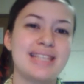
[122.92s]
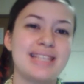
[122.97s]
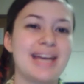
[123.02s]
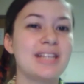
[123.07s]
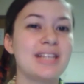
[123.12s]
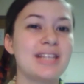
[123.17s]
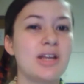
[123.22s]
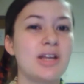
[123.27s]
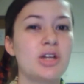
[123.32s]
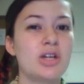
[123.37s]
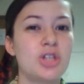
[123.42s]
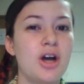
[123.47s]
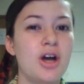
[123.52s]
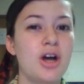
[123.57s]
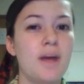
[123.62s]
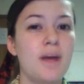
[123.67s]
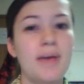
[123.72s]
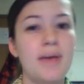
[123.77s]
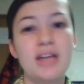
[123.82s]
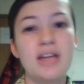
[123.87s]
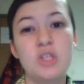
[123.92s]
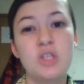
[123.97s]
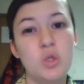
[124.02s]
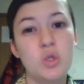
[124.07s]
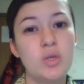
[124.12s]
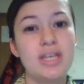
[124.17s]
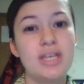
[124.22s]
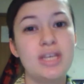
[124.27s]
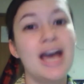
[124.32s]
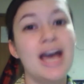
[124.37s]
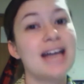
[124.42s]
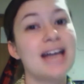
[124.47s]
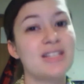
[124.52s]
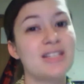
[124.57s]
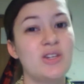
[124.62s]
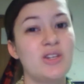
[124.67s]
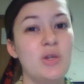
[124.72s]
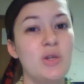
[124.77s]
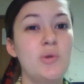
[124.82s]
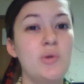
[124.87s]
that is our job and duty as a
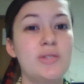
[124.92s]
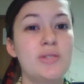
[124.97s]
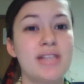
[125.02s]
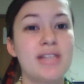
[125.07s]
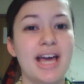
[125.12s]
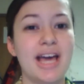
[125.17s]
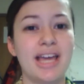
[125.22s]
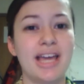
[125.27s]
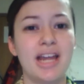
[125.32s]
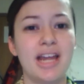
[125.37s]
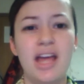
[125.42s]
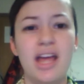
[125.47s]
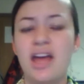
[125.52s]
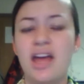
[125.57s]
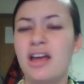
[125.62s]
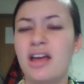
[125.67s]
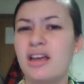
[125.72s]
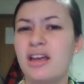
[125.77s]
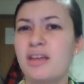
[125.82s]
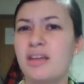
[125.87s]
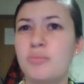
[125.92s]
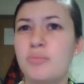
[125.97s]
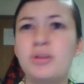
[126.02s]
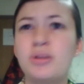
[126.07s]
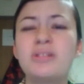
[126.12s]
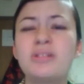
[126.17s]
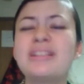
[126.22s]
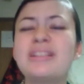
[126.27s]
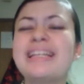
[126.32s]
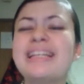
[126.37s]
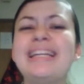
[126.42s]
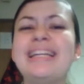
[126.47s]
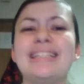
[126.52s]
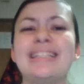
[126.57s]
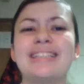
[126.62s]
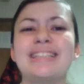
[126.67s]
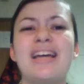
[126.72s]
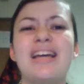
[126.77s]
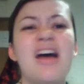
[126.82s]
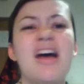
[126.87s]
news site.
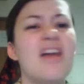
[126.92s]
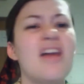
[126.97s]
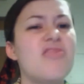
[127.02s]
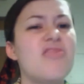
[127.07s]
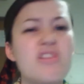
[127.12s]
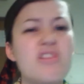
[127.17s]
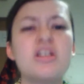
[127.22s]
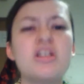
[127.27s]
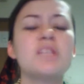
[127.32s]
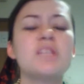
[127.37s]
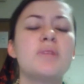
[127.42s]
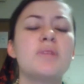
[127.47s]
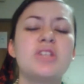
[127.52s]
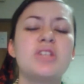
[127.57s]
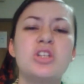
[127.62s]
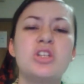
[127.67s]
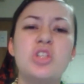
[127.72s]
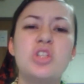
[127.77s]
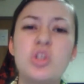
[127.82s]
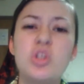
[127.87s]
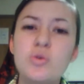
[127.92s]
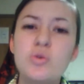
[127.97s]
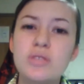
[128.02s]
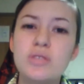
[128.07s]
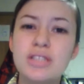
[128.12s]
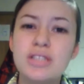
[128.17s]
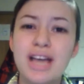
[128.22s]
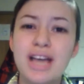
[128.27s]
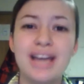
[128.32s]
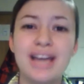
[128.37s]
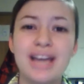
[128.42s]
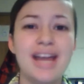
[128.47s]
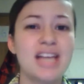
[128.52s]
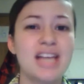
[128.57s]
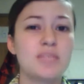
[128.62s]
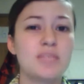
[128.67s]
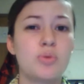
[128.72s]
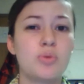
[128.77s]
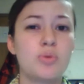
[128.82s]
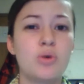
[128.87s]
Please, they're as much a news site
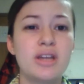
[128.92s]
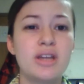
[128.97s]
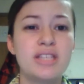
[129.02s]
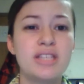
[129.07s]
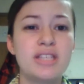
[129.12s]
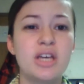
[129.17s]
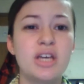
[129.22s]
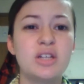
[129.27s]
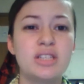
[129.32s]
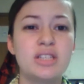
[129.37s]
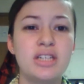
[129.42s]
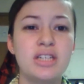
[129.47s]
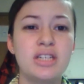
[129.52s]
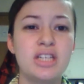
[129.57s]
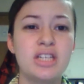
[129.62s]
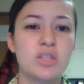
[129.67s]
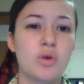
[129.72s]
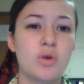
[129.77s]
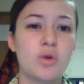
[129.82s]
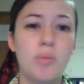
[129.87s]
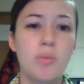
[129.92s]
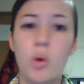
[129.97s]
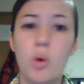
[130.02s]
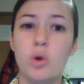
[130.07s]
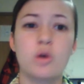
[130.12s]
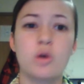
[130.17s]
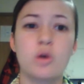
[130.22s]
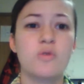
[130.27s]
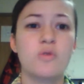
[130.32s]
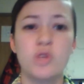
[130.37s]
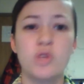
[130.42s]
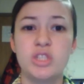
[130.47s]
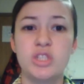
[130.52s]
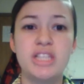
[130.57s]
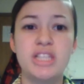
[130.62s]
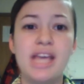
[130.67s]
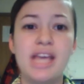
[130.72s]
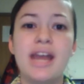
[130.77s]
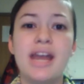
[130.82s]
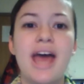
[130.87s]
as Perez Hilton is a reporter for
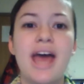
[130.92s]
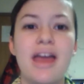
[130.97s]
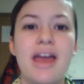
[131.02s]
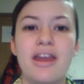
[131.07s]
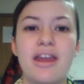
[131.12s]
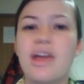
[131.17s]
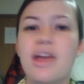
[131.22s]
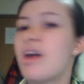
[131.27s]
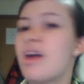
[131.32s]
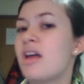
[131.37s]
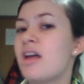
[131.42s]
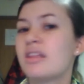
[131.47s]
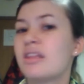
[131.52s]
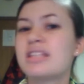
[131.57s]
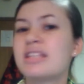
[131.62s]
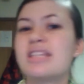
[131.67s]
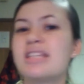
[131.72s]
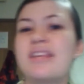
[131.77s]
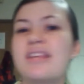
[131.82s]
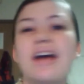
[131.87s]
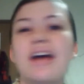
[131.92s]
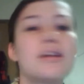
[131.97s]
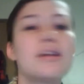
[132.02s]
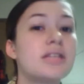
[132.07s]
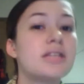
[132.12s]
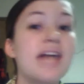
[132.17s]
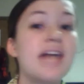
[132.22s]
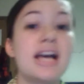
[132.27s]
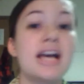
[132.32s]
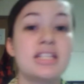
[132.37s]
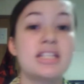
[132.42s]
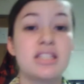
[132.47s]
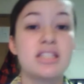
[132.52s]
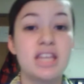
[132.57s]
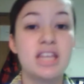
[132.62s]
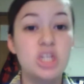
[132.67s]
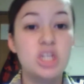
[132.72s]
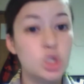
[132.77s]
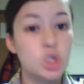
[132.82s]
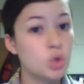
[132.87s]
CNN. Let's say that, yes,
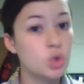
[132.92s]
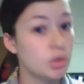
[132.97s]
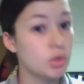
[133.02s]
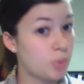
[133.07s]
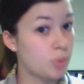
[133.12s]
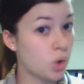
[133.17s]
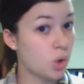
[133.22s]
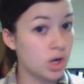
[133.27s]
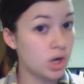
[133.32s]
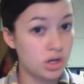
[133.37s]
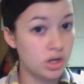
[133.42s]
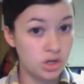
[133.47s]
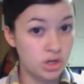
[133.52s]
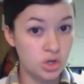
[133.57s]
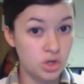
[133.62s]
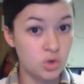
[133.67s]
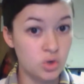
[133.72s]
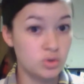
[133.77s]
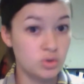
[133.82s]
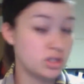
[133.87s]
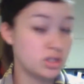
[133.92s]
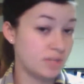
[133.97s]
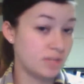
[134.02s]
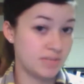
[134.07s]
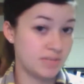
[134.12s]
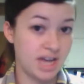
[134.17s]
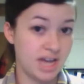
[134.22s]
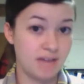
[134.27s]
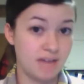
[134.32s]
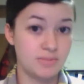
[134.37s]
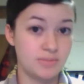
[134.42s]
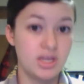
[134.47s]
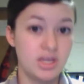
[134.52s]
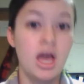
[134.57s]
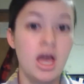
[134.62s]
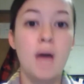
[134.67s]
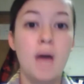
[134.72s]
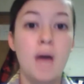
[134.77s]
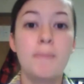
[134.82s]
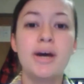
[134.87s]
they do report news sometimes,
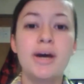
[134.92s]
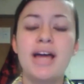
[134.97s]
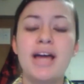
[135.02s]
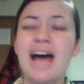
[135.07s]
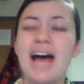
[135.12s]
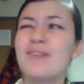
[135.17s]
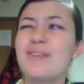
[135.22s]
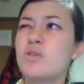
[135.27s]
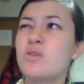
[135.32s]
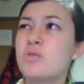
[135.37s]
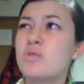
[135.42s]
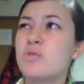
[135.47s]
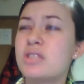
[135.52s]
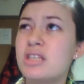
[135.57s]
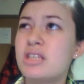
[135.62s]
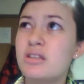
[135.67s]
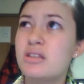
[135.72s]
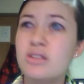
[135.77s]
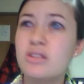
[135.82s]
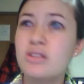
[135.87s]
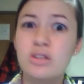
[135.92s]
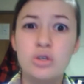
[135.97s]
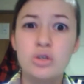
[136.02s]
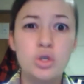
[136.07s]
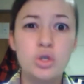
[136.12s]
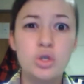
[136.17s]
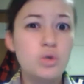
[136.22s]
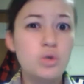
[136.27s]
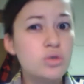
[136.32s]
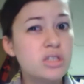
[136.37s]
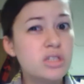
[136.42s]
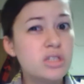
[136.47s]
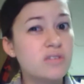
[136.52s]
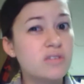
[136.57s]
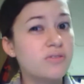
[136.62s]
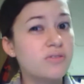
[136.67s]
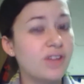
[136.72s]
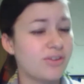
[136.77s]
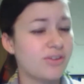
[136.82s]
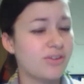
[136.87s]
but have you seen the news to
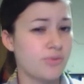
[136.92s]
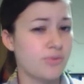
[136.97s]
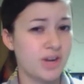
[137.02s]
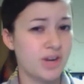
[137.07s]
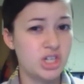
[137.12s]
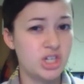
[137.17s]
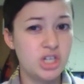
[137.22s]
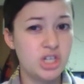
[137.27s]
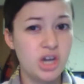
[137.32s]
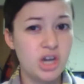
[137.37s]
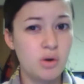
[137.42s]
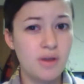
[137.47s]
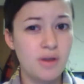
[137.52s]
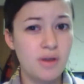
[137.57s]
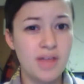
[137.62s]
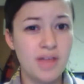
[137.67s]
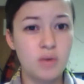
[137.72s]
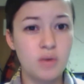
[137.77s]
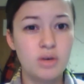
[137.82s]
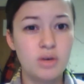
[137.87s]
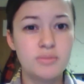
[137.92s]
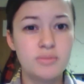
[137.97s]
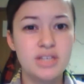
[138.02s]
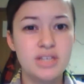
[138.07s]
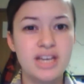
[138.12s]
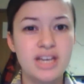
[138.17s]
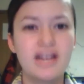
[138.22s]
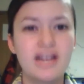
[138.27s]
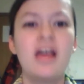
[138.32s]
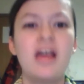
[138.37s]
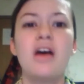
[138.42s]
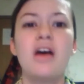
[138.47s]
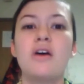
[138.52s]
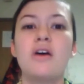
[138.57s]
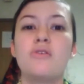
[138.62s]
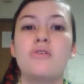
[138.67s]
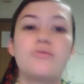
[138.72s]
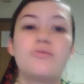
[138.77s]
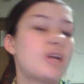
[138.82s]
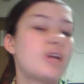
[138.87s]
fluff ratio on that website?
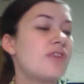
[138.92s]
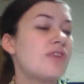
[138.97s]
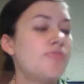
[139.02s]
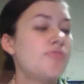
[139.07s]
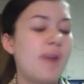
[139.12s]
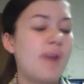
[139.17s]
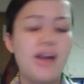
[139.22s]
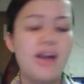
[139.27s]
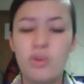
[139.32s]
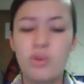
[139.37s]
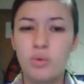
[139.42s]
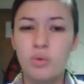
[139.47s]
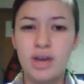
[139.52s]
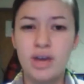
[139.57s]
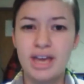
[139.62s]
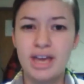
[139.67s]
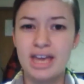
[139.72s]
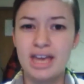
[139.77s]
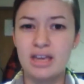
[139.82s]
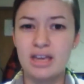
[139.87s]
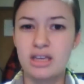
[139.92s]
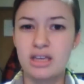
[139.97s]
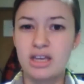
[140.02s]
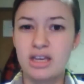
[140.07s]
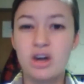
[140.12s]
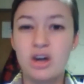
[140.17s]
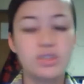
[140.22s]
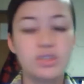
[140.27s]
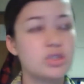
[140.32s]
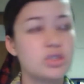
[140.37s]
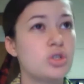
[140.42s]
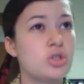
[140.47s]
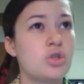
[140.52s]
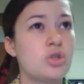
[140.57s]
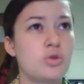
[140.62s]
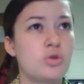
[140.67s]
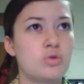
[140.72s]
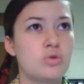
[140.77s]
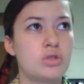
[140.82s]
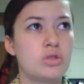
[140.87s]
Fluff, by the way,
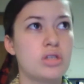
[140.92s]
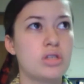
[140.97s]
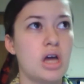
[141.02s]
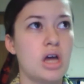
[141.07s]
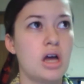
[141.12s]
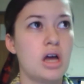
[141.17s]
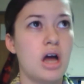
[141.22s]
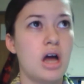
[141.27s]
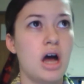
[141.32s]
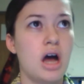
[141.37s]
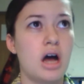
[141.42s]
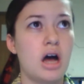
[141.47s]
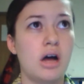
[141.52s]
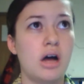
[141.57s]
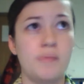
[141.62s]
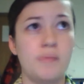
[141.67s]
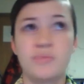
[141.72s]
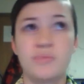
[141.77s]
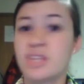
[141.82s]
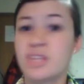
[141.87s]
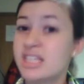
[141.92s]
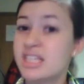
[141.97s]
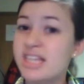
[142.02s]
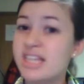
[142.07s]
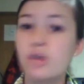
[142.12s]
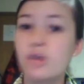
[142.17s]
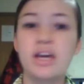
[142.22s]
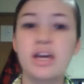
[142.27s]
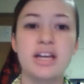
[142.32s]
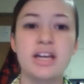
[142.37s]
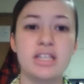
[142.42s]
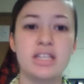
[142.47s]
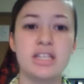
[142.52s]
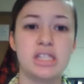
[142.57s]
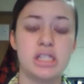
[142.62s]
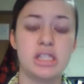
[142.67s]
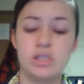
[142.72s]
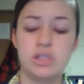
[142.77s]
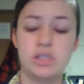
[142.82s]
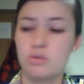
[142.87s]
constitutes
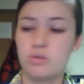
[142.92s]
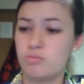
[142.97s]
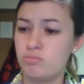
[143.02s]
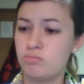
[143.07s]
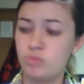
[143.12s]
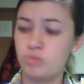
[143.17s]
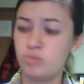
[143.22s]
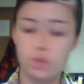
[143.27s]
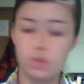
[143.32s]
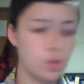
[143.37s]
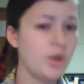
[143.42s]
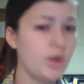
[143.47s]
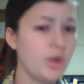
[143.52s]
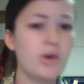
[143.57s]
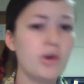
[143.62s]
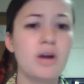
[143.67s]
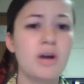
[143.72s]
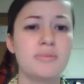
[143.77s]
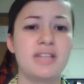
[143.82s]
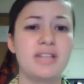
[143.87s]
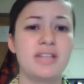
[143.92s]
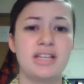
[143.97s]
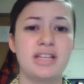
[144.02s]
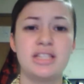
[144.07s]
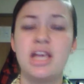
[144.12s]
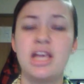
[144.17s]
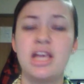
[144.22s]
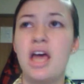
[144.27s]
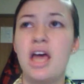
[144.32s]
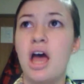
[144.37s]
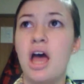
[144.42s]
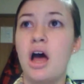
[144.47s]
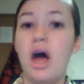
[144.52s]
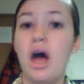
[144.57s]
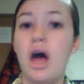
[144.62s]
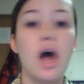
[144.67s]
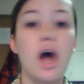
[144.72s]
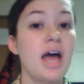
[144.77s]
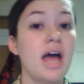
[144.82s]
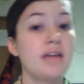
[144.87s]
selcas, Twitter updates,
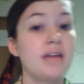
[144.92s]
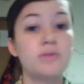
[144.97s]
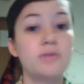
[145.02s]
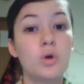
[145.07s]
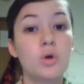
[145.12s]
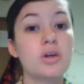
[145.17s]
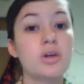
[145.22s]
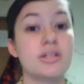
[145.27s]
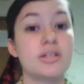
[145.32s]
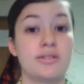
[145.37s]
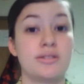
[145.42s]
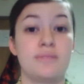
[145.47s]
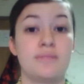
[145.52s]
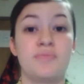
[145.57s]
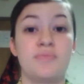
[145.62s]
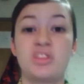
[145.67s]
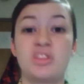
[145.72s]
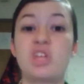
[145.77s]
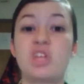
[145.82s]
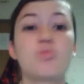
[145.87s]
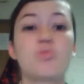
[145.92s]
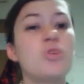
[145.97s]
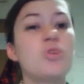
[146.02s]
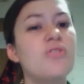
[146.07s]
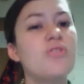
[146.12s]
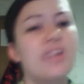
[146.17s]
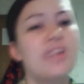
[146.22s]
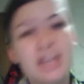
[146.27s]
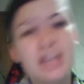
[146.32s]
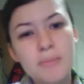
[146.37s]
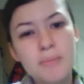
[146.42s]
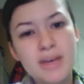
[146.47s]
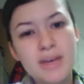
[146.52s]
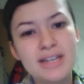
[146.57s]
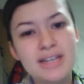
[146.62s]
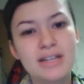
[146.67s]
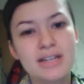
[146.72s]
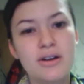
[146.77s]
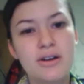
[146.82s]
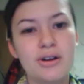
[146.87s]
and of course, they're riveting
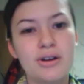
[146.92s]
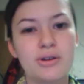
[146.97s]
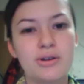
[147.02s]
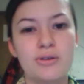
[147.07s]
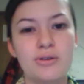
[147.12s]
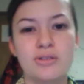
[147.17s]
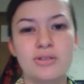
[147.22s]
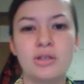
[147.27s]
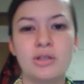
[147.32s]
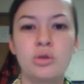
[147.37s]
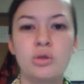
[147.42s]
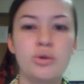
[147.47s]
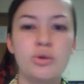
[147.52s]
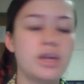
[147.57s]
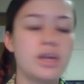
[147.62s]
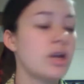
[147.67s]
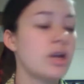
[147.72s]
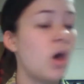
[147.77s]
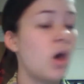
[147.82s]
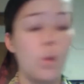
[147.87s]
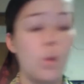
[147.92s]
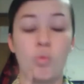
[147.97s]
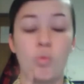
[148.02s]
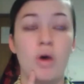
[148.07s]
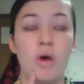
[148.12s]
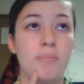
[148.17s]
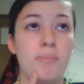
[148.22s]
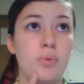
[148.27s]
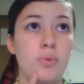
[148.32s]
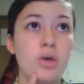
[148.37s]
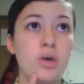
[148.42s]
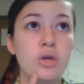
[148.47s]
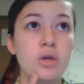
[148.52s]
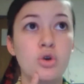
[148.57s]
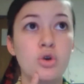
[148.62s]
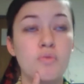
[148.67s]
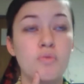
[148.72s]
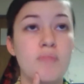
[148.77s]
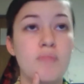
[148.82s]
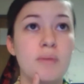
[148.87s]
opinion articles, including what boy
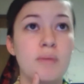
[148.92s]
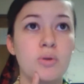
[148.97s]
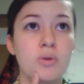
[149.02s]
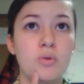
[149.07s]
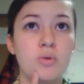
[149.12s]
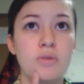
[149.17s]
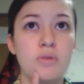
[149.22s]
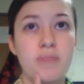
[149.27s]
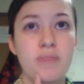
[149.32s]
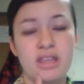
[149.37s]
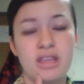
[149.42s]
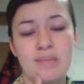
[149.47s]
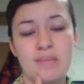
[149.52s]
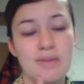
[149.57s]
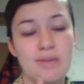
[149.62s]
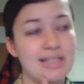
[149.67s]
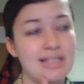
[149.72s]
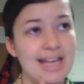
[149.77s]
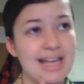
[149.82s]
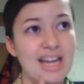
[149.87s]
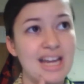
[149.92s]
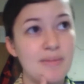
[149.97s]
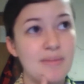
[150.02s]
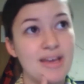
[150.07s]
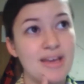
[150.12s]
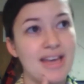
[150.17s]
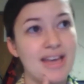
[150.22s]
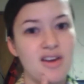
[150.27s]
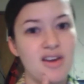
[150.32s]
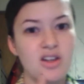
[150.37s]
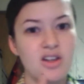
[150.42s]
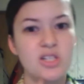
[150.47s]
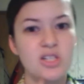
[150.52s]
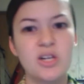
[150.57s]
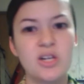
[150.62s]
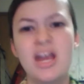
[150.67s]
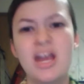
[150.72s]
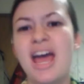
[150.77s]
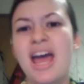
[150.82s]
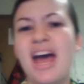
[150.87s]
group member would make the best anime character,
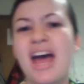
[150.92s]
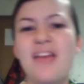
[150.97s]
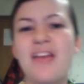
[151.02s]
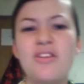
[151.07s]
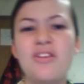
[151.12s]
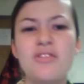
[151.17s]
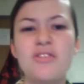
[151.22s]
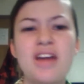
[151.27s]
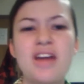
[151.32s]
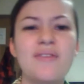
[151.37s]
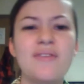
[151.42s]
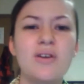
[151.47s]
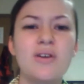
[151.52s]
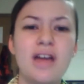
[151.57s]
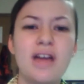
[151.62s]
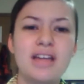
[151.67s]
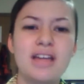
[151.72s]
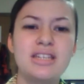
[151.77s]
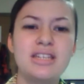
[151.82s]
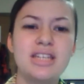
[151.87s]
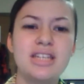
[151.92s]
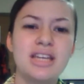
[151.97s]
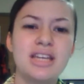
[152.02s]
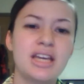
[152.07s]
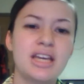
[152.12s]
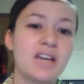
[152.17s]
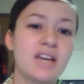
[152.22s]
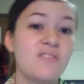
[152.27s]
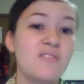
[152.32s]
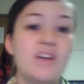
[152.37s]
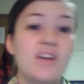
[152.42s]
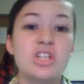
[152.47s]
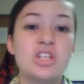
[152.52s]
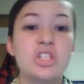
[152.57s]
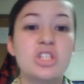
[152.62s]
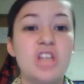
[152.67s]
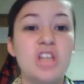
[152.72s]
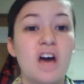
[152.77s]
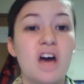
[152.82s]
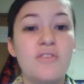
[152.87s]
and their never-ending
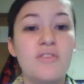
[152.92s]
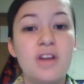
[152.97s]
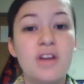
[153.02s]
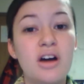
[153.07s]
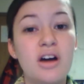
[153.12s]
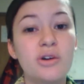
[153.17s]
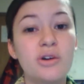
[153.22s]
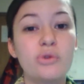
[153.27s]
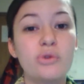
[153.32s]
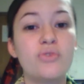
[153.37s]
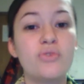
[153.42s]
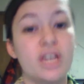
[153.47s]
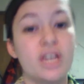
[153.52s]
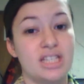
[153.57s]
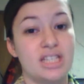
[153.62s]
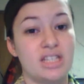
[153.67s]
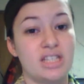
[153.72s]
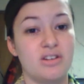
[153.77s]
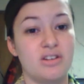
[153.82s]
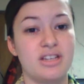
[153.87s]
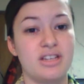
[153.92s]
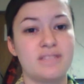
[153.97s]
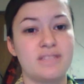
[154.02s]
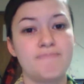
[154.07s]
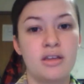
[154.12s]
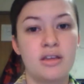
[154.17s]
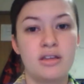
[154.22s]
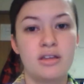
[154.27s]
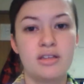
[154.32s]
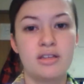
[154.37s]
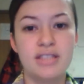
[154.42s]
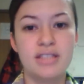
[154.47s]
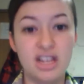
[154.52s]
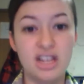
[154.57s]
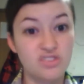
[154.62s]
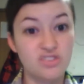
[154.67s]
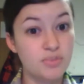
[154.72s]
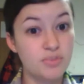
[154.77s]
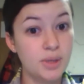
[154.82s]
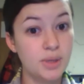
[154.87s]
Confessions of an Uncle fan series.
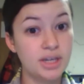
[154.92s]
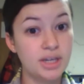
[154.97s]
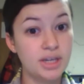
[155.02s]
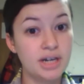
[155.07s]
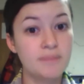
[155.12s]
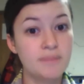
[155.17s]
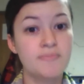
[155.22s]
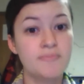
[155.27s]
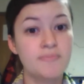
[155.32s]
Sound familiar?